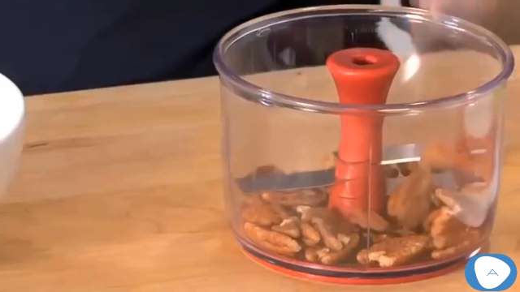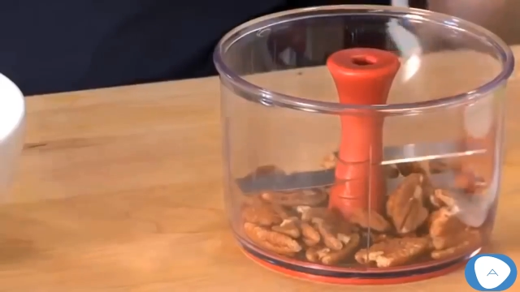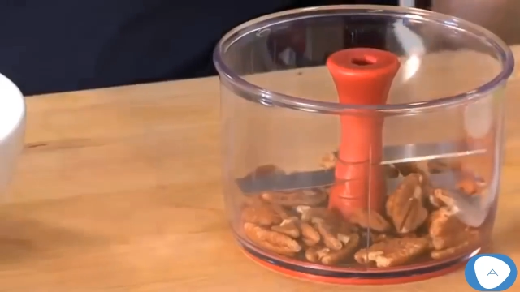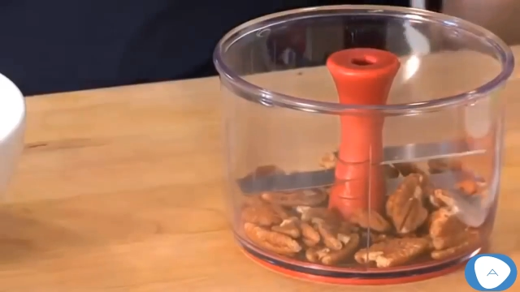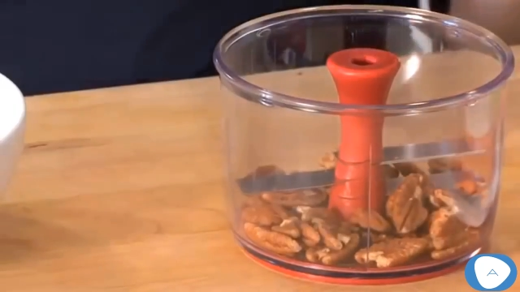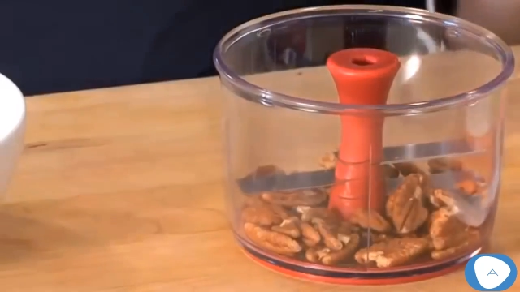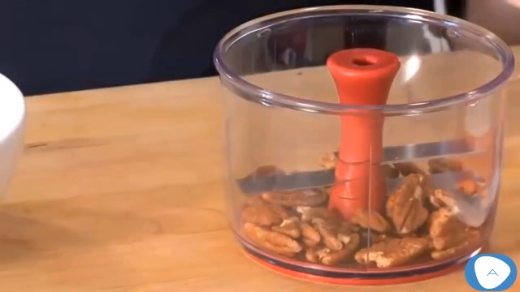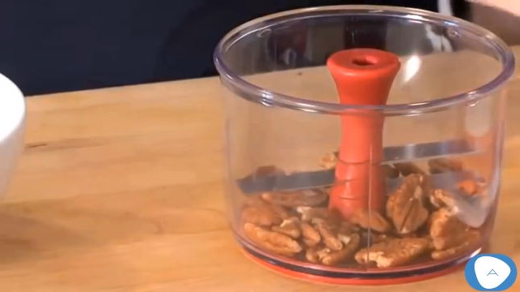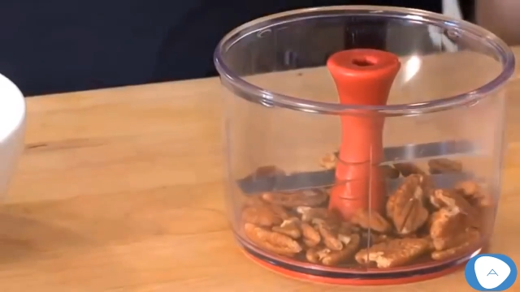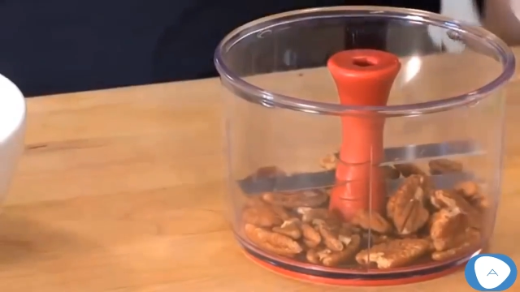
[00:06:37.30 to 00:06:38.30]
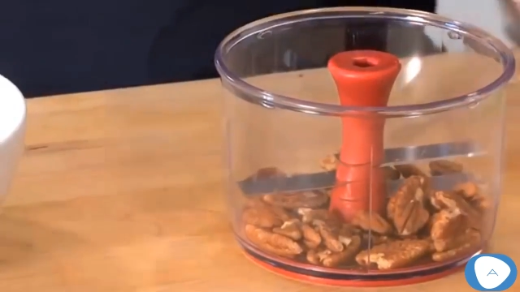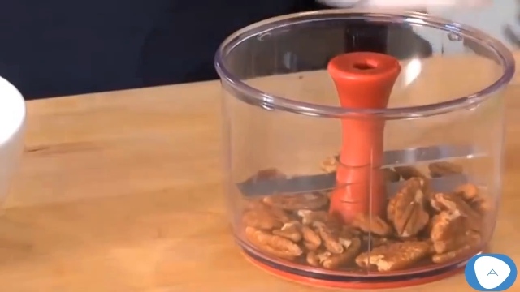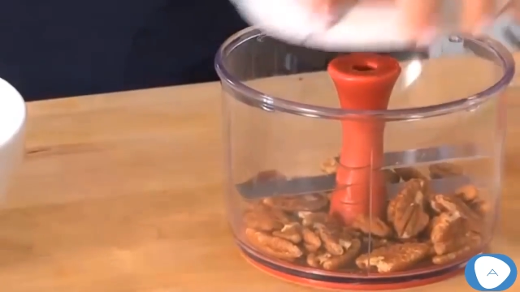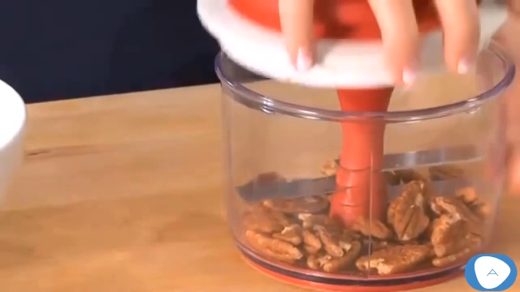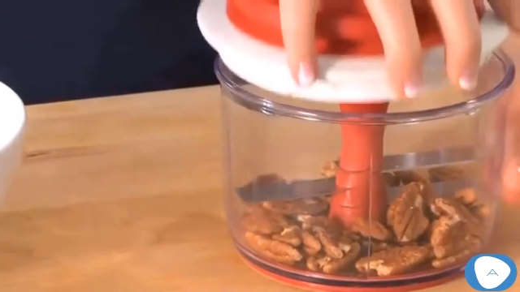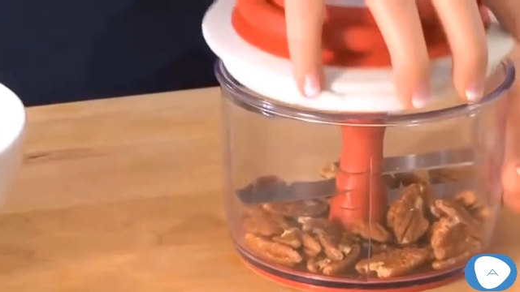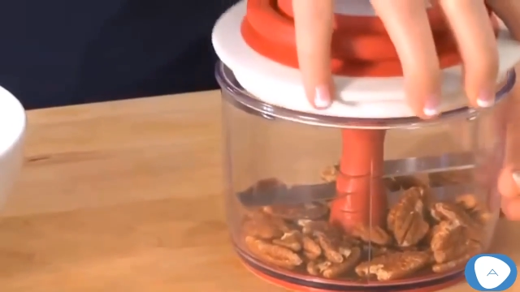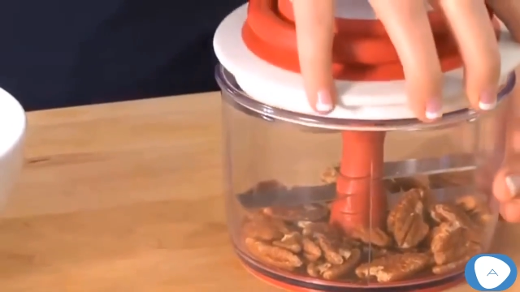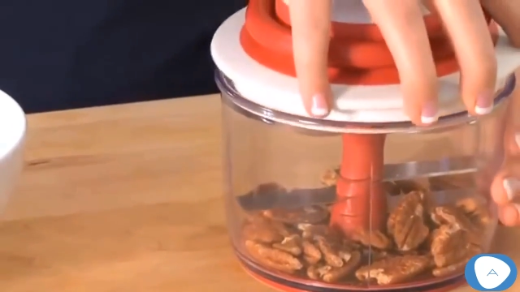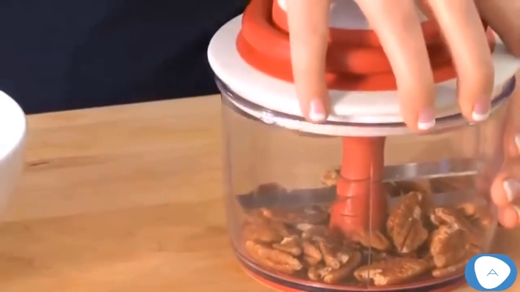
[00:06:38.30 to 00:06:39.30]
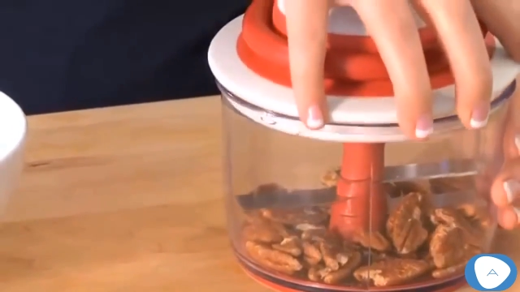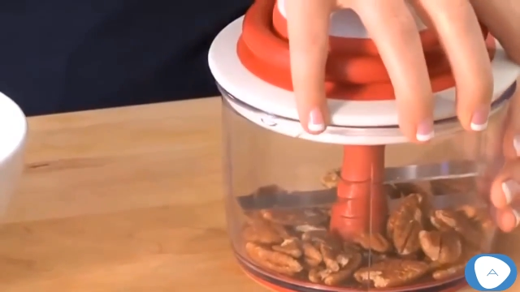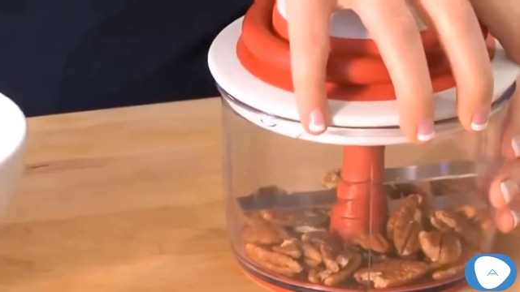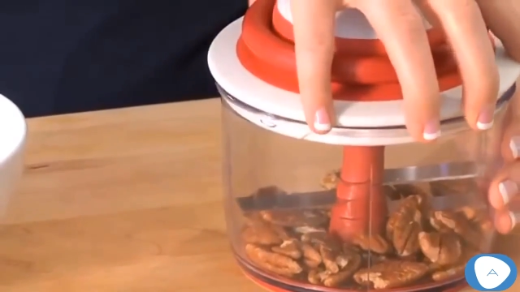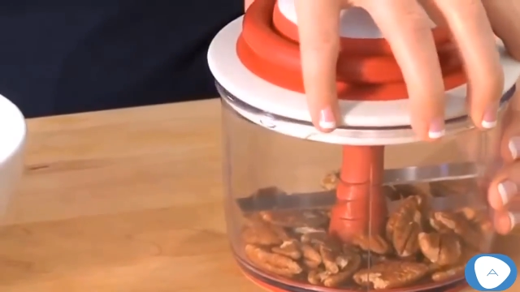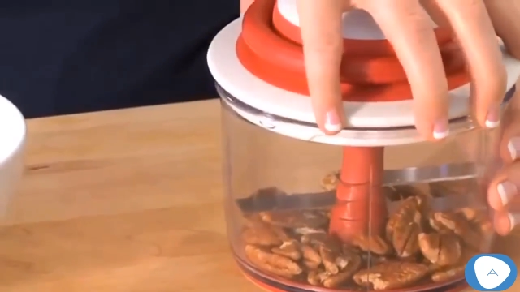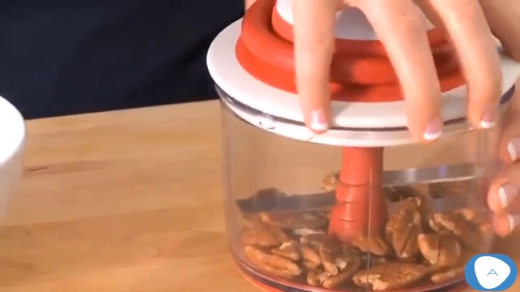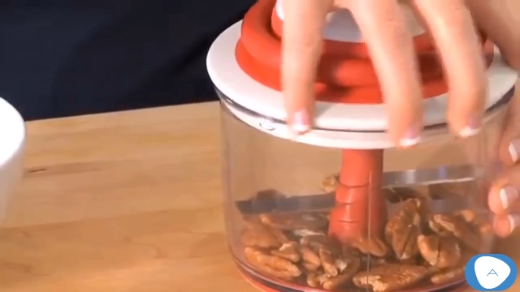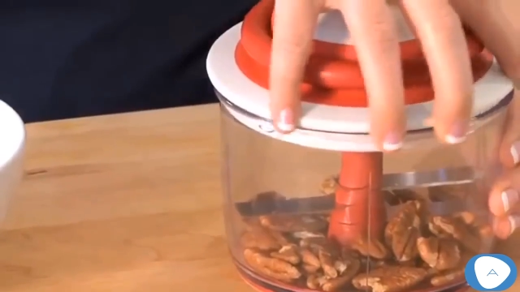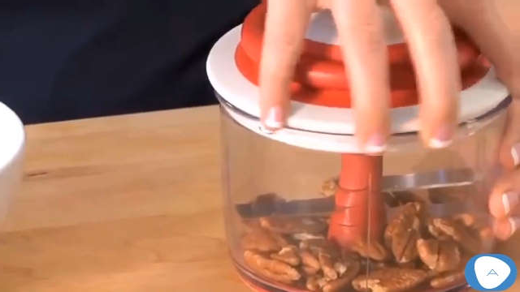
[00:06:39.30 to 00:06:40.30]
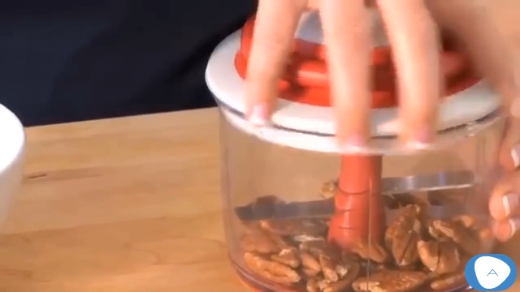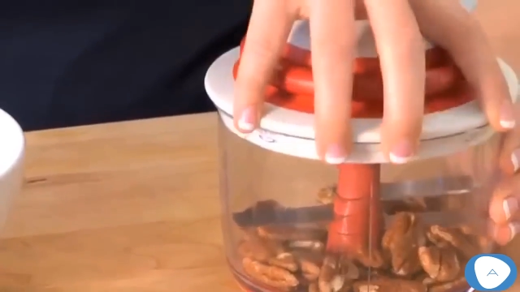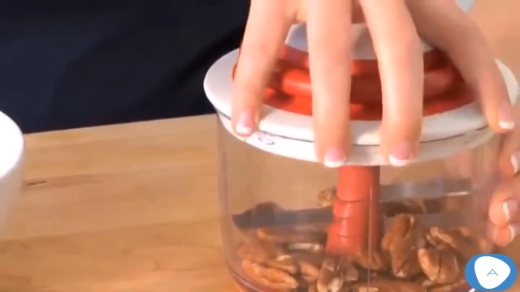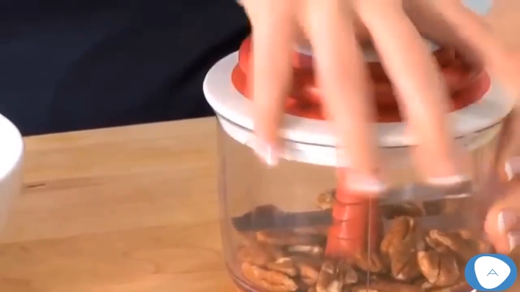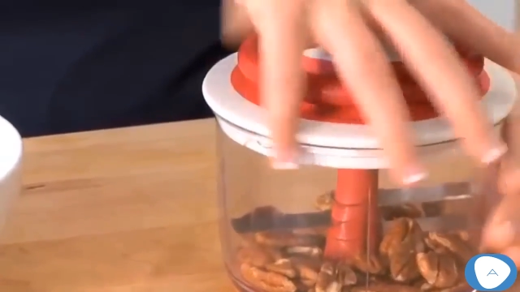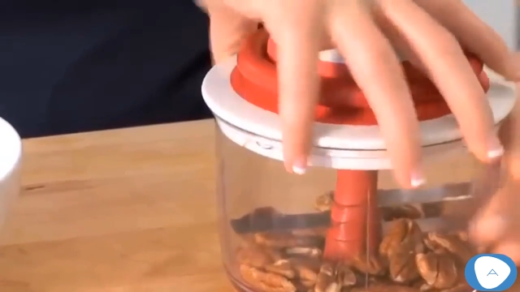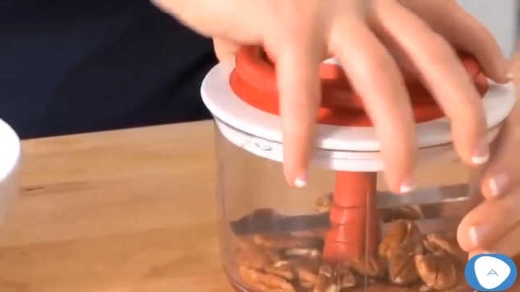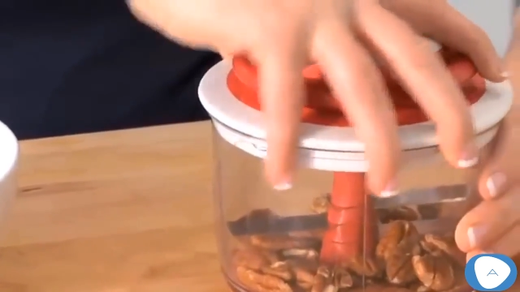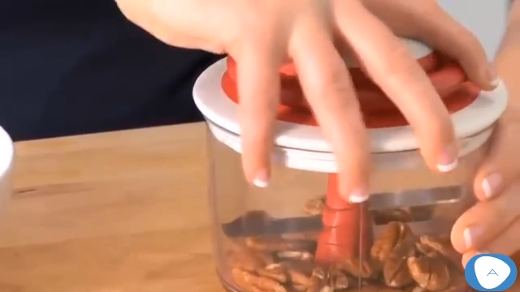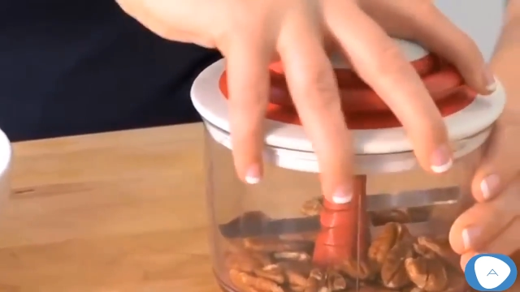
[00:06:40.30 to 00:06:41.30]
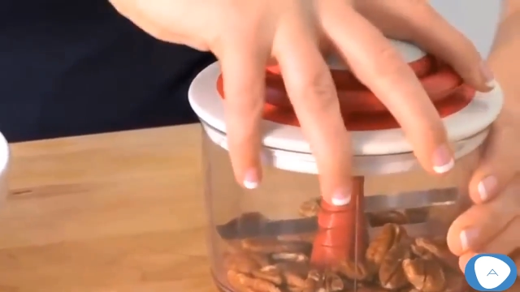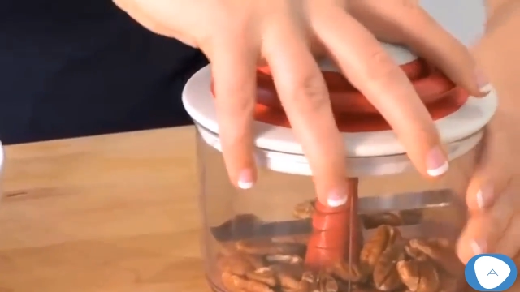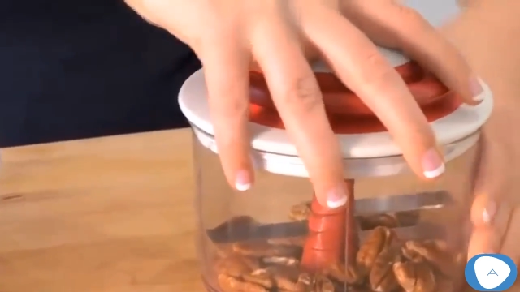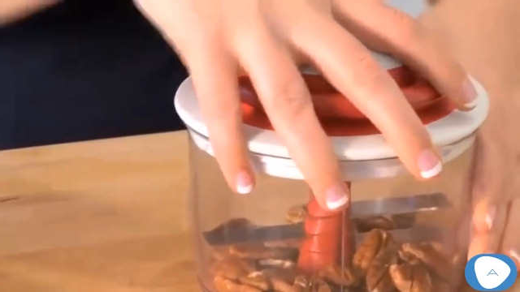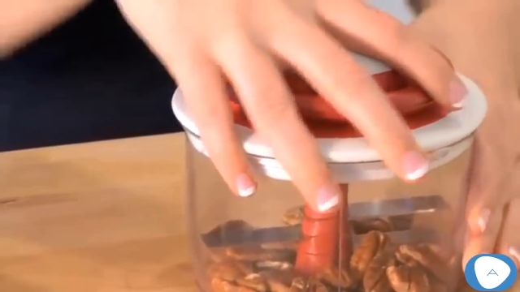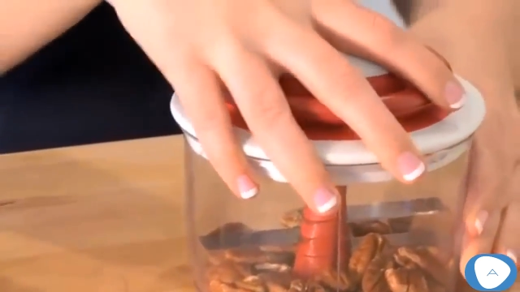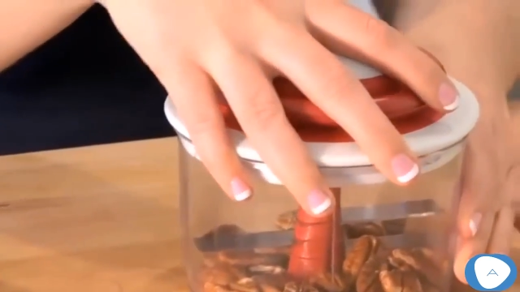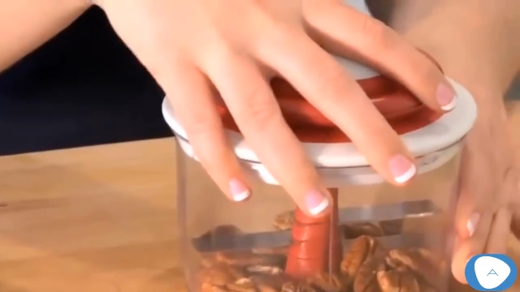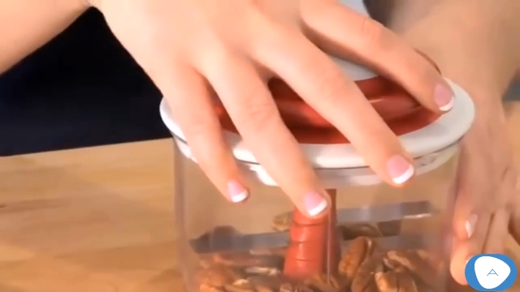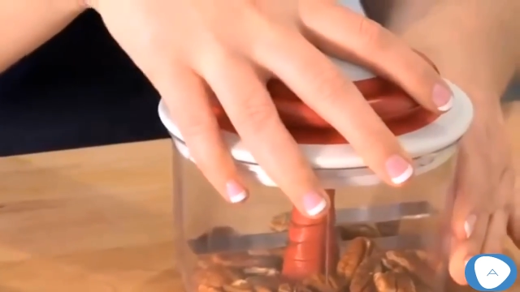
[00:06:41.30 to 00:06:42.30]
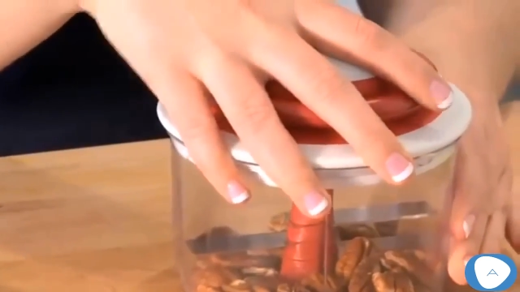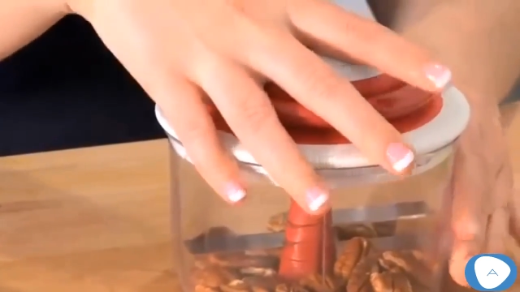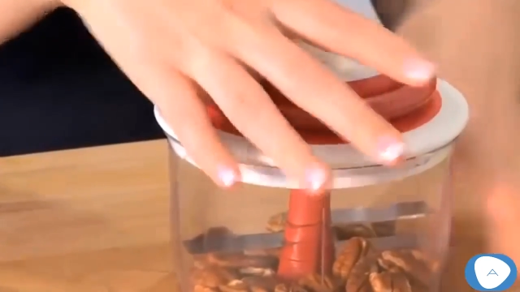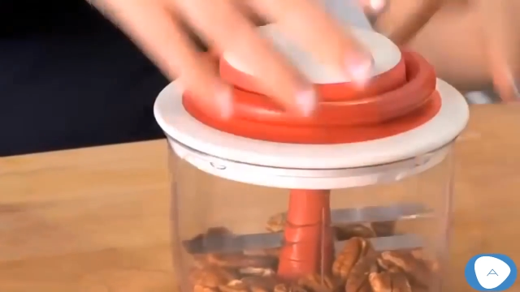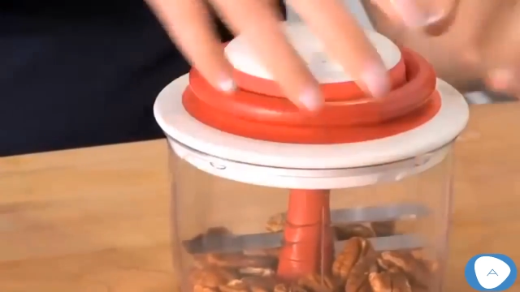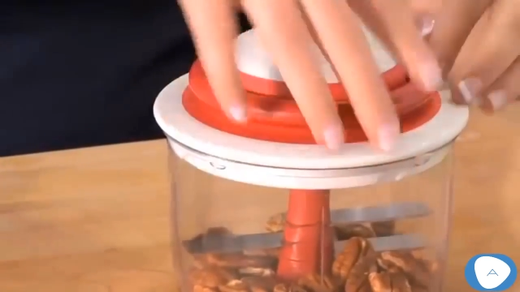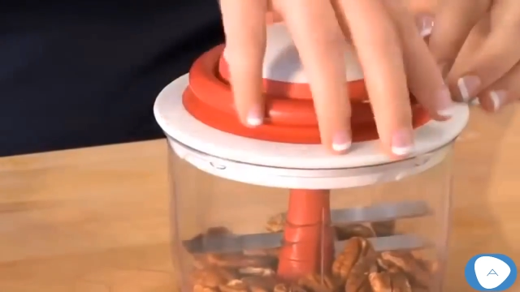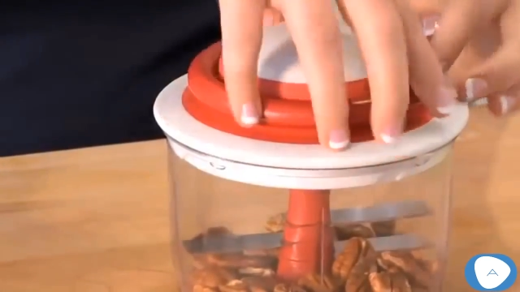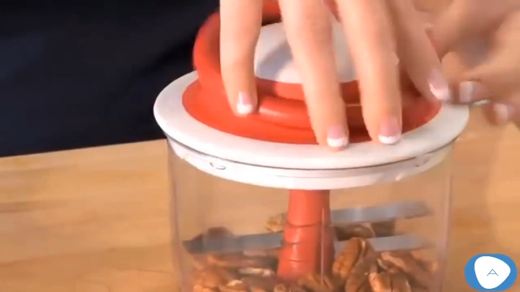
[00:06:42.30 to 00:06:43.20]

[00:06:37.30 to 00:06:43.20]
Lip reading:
(no speaker visible)